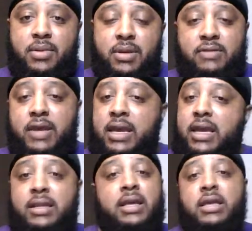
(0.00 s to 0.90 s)
See,
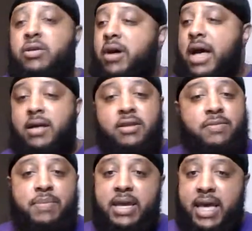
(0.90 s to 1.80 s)
then you gonna have this
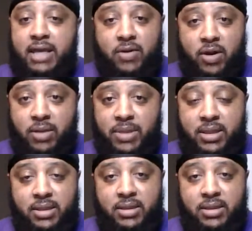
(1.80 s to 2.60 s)
big ass argument.